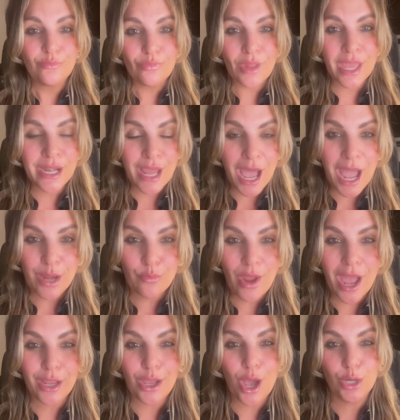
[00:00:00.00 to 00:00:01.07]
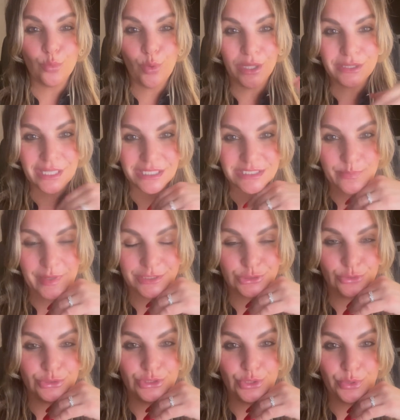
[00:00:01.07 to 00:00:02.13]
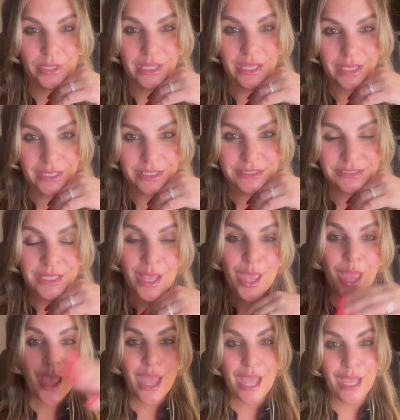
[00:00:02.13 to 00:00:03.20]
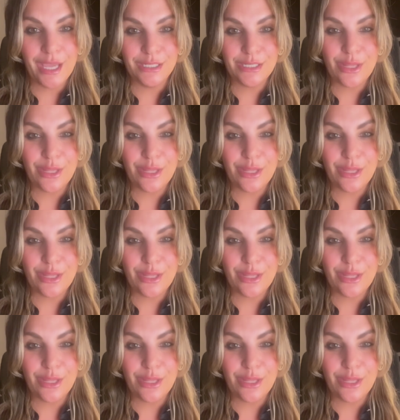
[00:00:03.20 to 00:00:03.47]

an IRAC on what that special duty is. And